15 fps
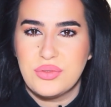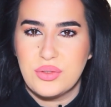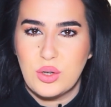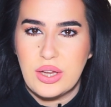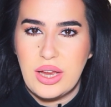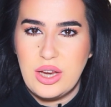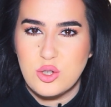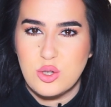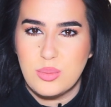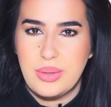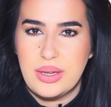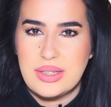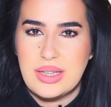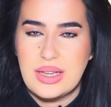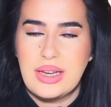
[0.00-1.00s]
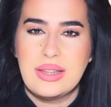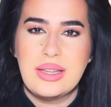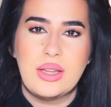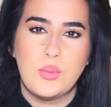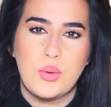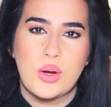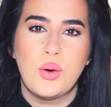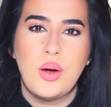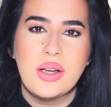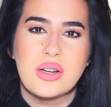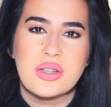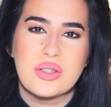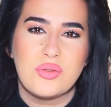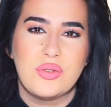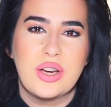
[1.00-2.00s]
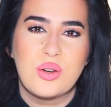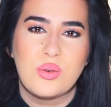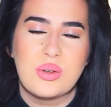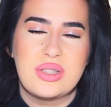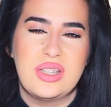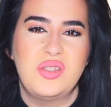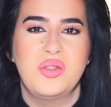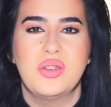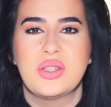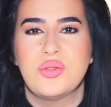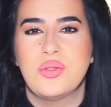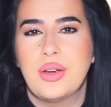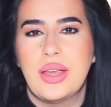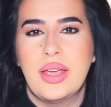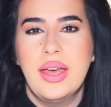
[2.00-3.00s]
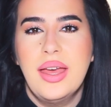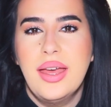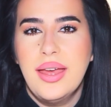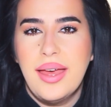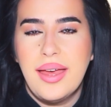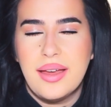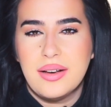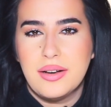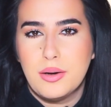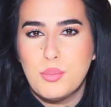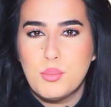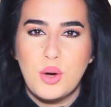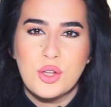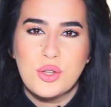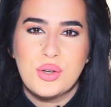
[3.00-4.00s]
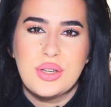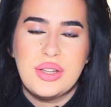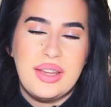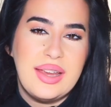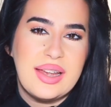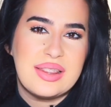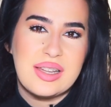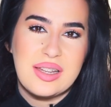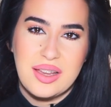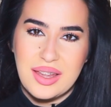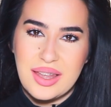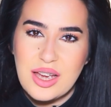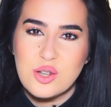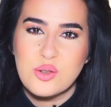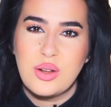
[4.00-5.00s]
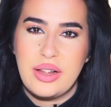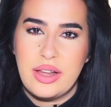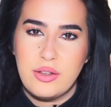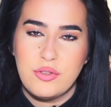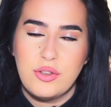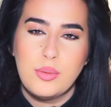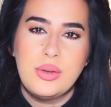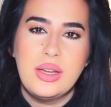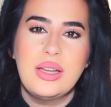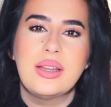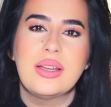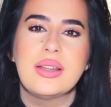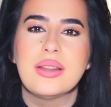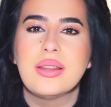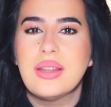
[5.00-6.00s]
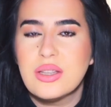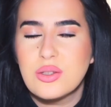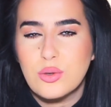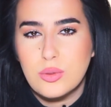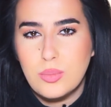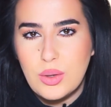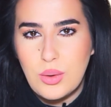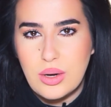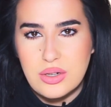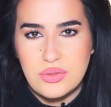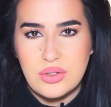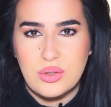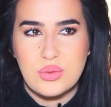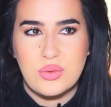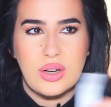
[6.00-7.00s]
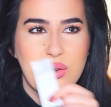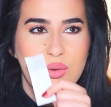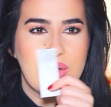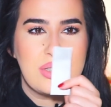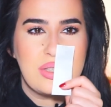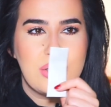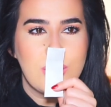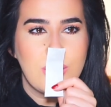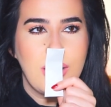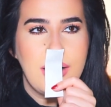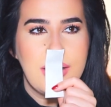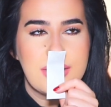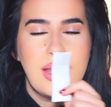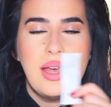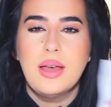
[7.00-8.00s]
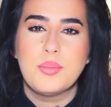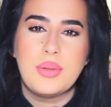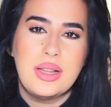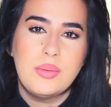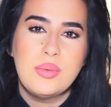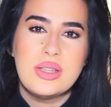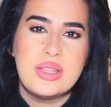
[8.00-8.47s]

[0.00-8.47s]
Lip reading: occasion basically that requires a fragrance that feels very modern yet casual and feminine. This could be one of those fragrances, you guys. But let me